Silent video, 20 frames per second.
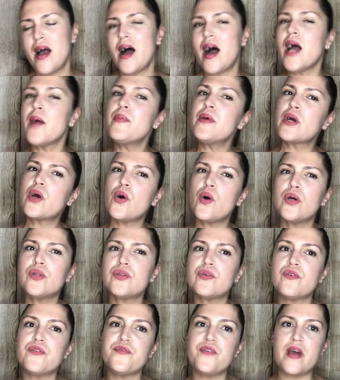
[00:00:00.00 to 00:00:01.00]
I've been going
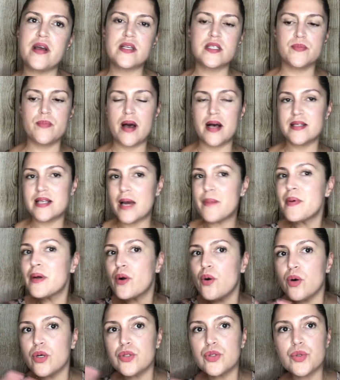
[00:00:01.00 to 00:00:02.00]
through face masks. I've been
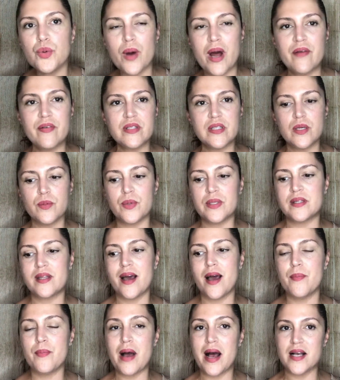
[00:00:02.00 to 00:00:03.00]
going through everything with
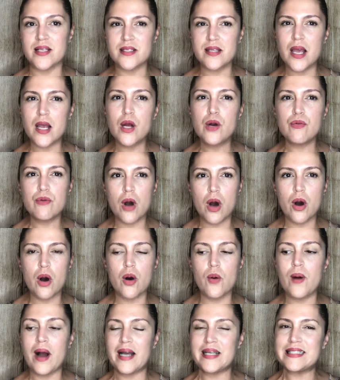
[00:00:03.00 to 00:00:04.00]
them. As they
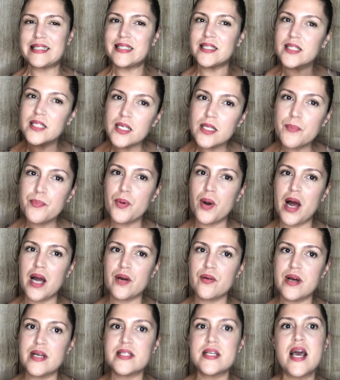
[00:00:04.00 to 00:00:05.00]
grow, I see the
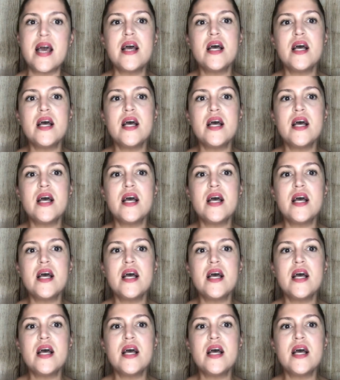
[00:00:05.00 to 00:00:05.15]
progress.